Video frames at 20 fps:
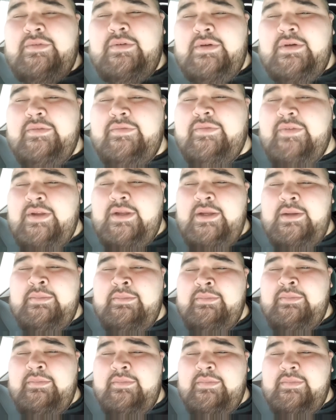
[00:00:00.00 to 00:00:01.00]
for the
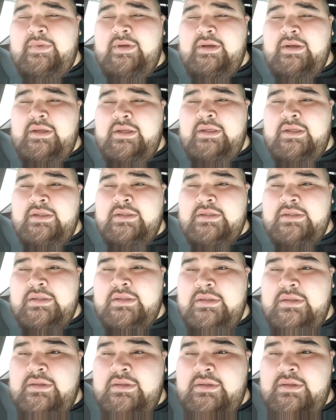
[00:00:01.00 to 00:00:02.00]
fam, I
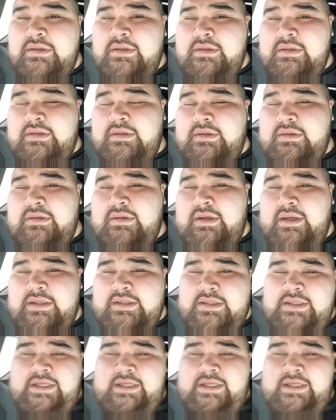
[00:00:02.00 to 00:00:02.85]
guess. I